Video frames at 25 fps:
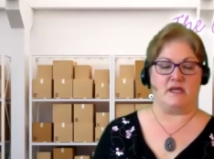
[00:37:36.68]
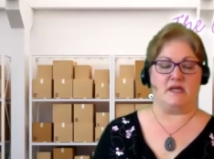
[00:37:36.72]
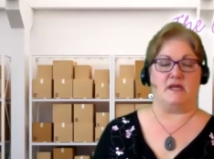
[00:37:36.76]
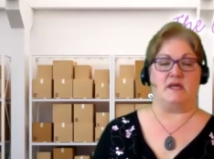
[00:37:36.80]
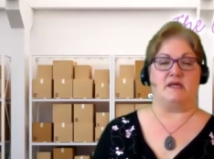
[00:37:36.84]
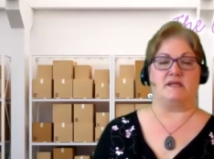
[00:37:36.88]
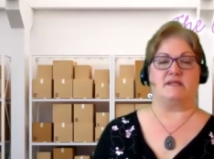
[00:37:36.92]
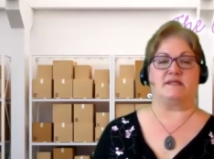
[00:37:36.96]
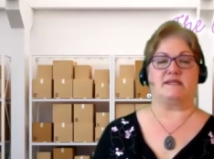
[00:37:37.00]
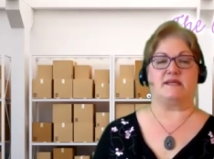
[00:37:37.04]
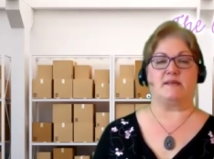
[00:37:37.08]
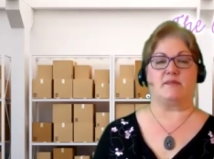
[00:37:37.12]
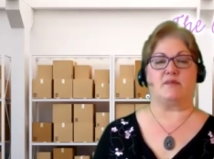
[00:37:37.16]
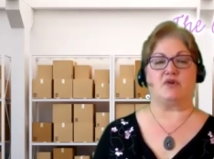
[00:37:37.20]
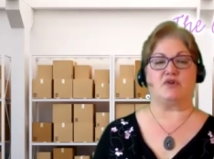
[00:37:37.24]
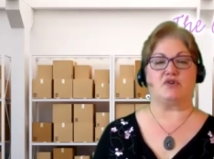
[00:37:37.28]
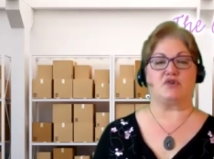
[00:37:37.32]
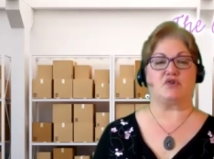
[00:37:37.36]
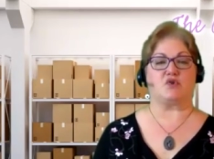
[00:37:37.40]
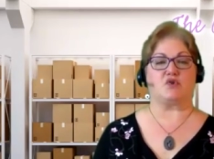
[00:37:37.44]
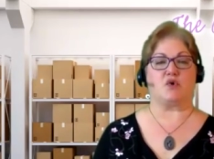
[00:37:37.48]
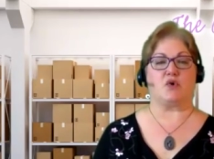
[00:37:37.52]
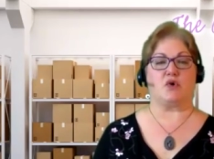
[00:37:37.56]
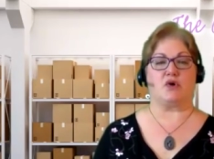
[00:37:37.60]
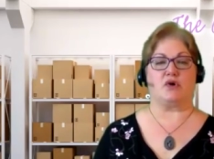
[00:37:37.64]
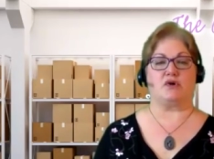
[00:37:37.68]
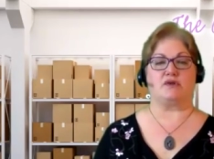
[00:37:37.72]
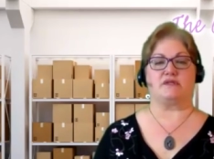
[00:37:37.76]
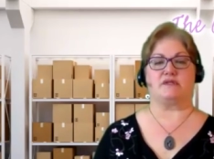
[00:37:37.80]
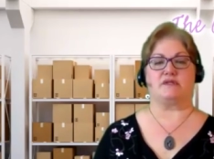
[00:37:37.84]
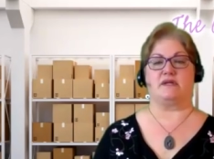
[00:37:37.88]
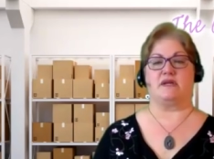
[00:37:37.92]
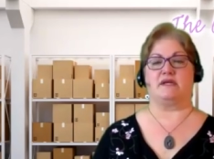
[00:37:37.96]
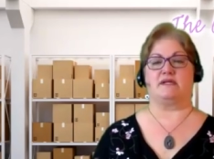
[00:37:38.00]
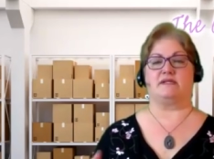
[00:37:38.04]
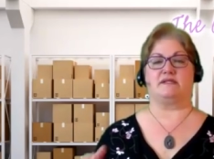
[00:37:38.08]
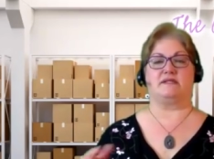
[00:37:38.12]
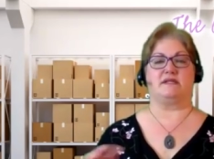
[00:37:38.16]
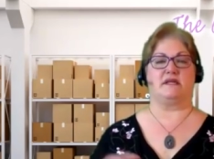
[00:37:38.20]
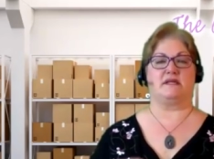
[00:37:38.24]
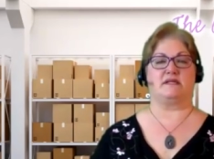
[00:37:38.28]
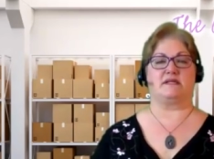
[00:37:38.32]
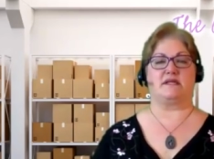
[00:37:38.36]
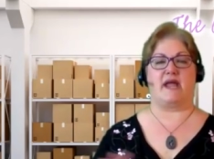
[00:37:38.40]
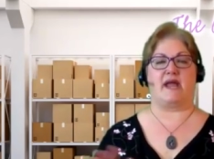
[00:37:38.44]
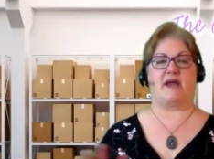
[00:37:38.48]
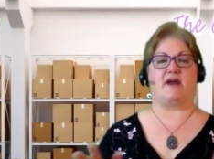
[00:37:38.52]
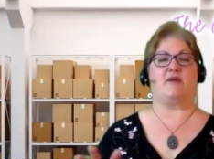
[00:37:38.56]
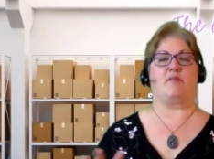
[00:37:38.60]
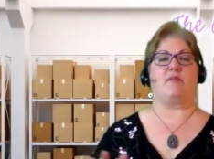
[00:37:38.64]
Similar stores exist.
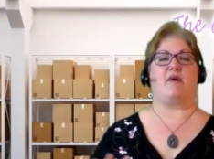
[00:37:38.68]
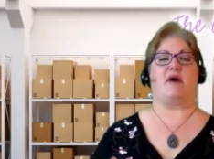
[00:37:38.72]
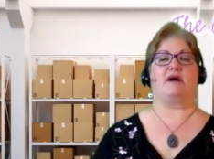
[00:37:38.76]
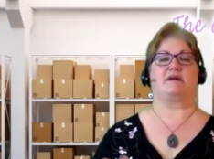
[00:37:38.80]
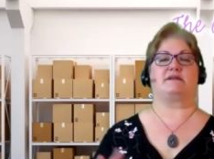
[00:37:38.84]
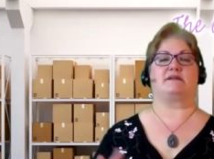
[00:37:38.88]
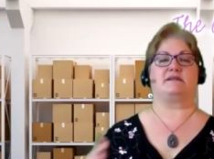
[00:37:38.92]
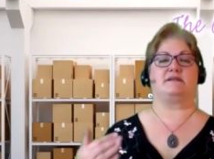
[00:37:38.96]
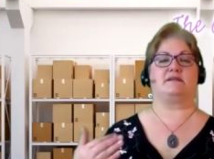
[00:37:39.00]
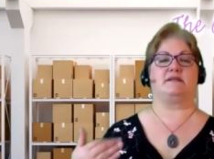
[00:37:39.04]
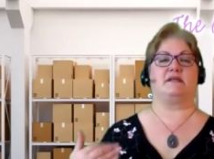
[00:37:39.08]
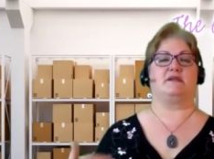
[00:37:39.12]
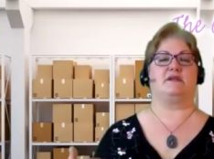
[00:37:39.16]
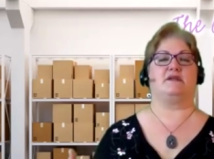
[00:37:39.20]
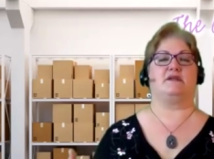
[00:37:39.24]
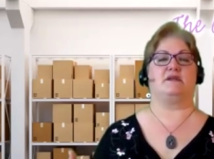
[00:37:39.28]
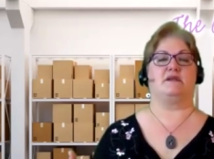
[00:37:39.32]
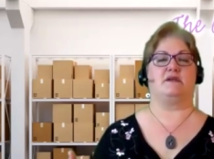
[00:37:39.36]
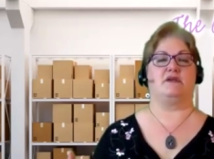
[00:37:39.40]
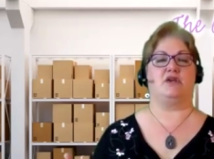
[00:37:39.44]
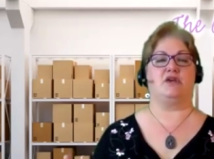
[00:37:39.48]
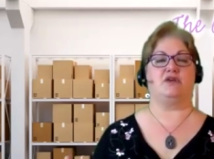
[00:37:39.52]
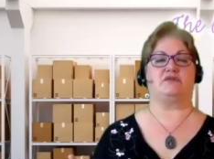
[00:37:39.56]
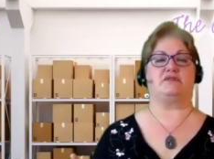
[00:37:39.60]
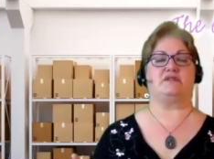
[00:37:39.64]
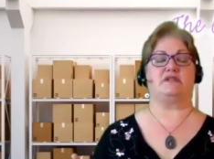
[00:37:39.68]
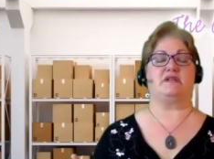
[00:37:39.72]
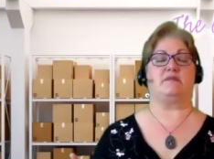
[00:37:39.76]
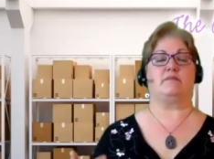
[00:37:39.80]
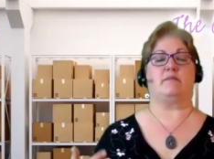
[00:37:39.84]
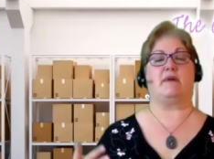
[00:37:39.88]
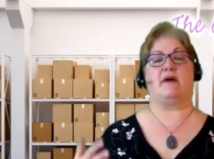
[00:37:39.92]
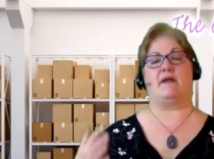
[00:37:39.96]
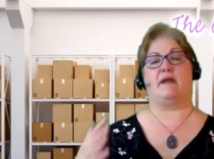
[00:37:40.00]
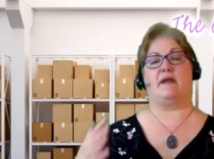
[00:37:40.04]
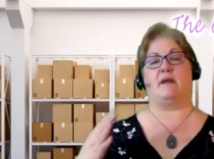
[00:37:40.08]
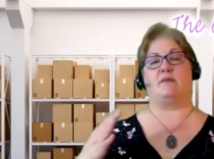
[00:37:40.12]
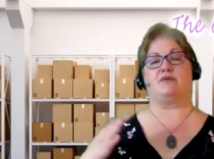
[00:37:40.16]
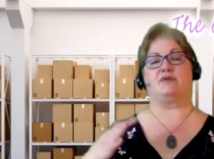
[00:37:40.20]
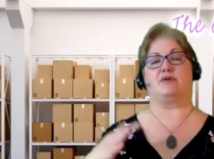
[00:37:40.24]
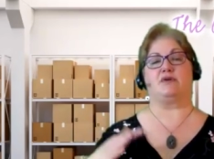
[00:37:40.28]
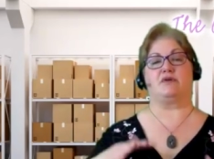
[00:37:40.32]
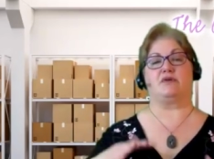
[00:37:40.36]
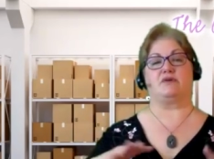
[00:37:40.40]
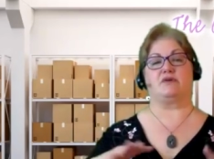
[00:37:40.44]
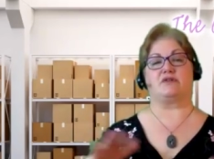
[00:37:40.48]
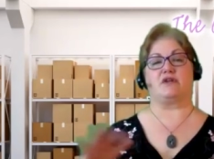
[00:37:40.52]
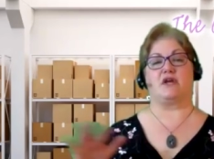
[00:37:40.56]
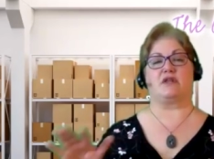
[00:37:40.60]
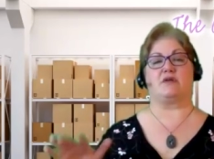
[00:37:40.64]
Anchor Box is in Houston, but I'm sure
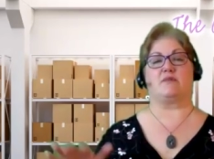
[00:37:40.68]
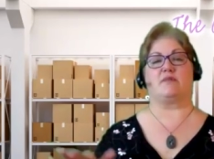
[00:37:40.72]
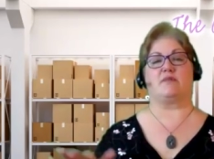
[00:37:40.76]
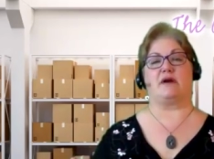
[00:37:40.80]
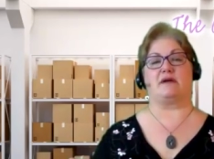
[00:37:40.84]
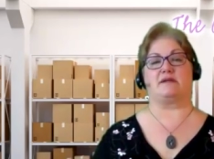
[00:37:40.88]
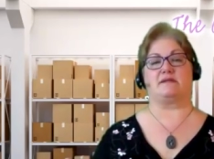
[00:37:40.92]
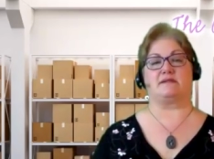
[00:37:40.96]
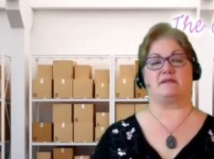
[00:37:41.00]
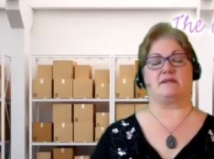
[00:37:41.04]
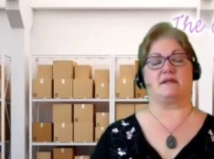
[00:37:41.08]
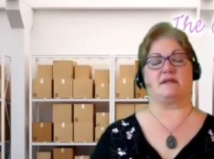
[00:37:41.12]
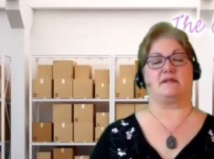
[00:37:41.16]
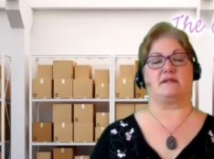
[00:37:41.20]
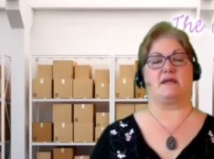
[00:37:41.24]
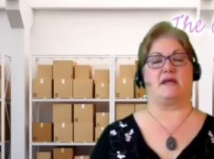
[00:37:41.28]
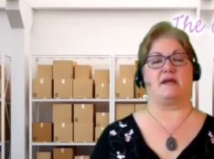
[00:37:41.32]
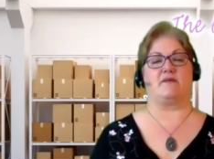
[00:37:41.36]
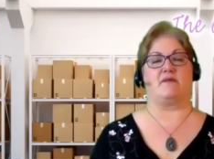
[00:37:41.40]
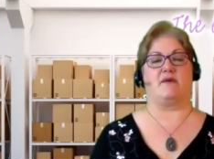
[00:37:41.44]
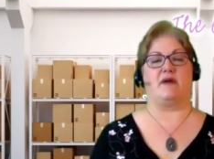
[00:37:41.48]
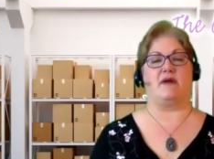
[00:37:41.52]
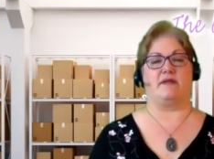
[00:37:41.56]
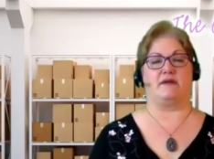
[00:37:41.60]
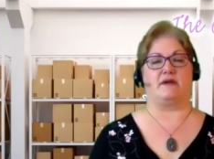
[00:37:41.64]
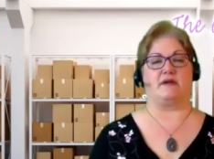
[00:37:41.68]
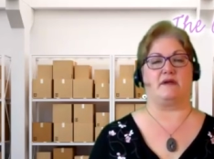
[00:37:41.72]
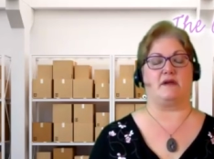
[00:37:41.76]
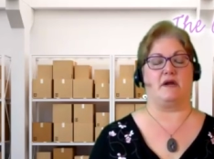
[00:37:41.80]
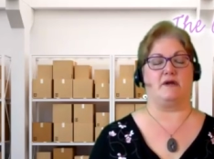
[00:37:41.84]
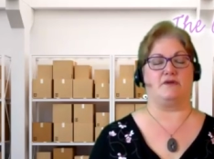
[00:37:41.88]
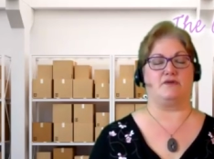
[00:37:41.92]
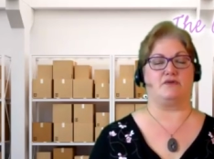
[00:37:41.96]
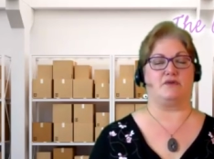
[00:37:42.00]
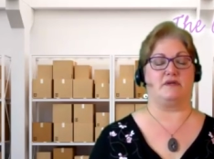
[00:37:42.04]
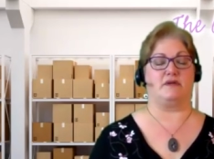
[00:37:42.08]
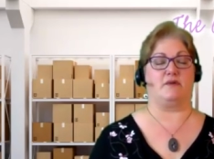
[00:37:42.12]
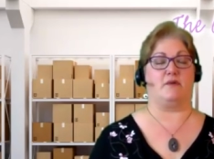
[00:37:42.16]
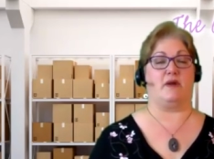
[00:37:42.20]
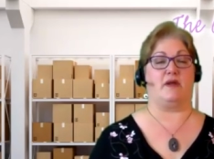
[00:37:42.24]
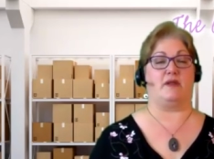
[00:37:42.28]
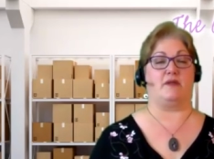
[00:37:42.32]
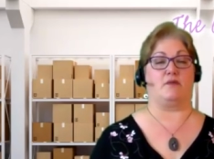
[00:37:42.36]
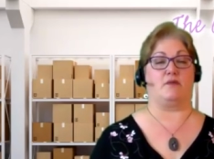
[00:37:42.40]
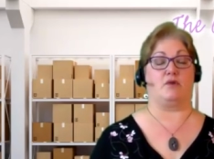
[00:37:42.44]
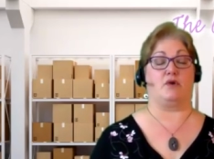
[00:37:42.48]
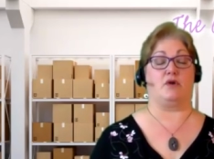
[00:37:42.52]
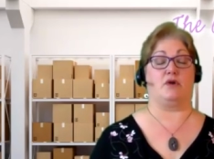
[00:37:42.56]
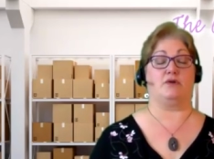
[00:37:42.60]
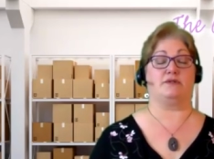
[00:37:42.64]
there's other boxes like that around the country, around
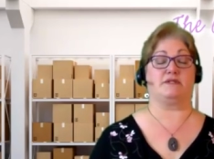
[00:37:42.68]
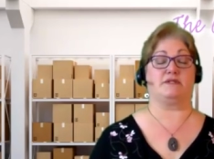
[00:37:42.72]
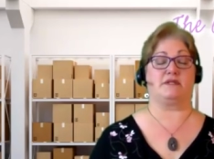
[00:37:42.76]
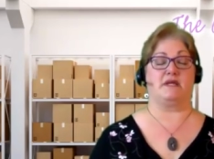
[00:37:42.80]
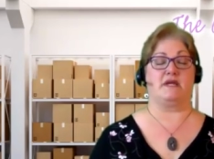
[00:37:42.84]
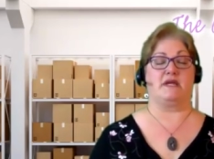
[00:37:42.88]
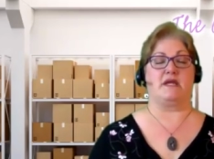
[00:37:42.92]
the world.